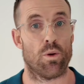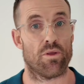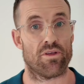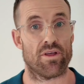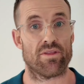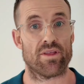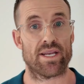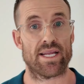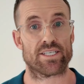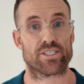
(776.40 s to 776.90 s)

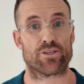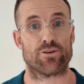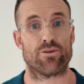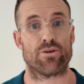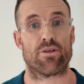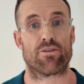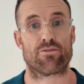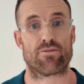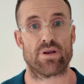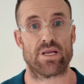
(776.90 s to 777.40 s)
within the next two
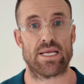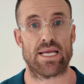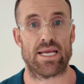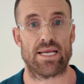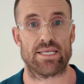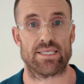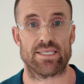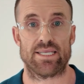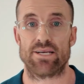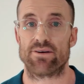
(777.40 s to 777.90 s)
to three
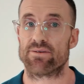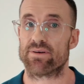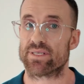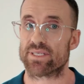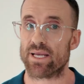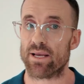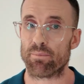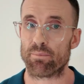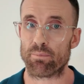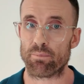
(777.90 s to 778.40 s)
years. There is
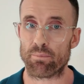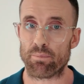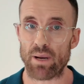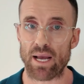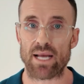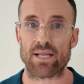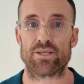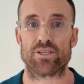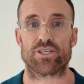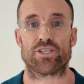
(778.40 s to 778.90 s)
a
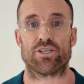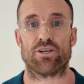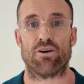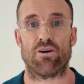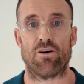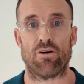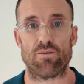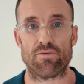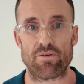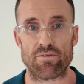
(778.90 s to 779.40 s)
bunch
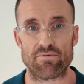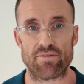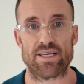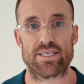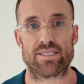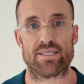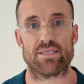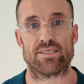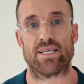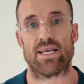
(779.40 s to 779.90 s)
of
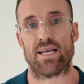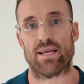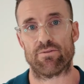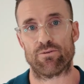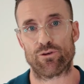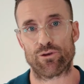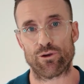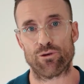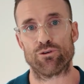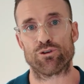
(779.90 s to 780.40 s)
investors that have
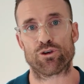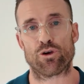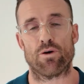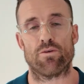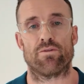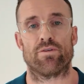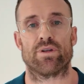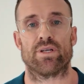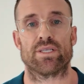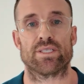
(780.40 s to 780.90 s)
huge
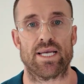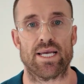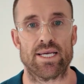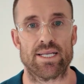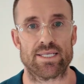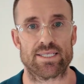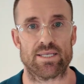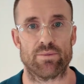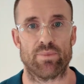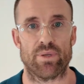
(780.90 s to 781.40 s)
confidence
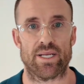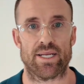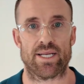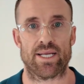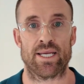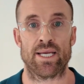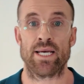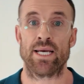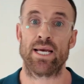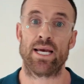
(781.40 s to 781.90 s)
in its
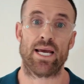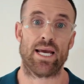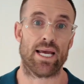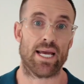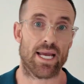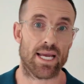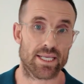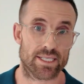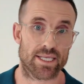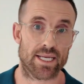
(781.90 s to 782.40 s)
ability.
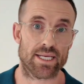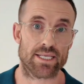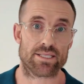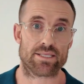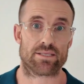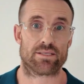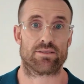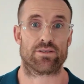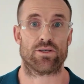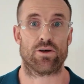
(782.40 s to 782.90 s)
And yes,
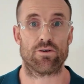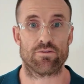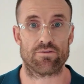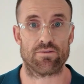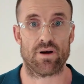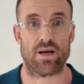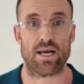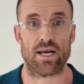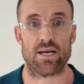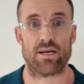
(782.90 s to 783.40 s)
so
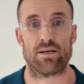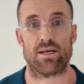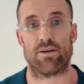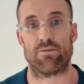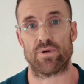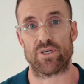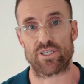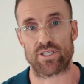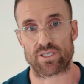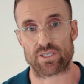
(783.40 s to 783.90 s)
far,
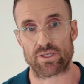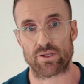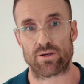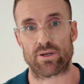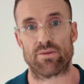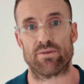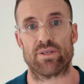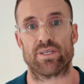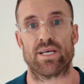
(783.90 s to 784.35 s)
if we just look at